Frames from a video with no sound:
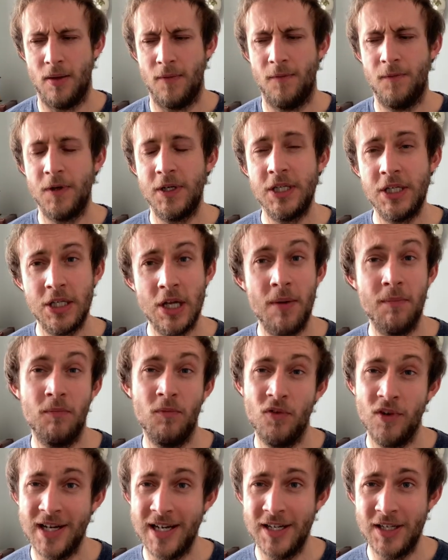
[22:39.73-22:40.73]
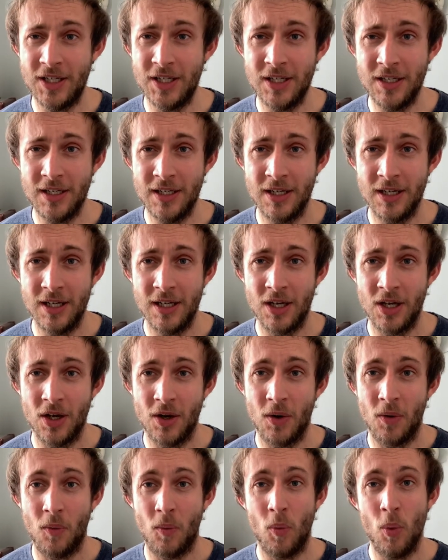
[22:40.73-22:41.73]
For some reason,
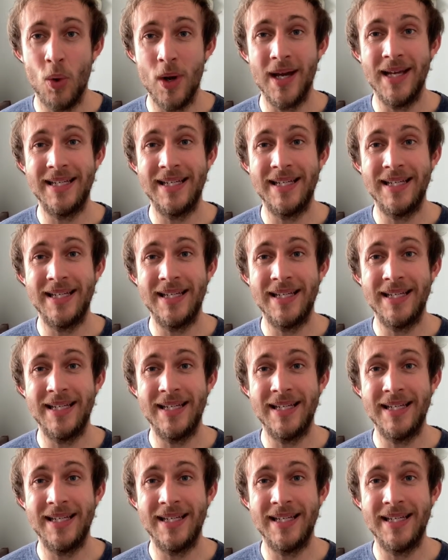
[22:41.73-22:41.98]
what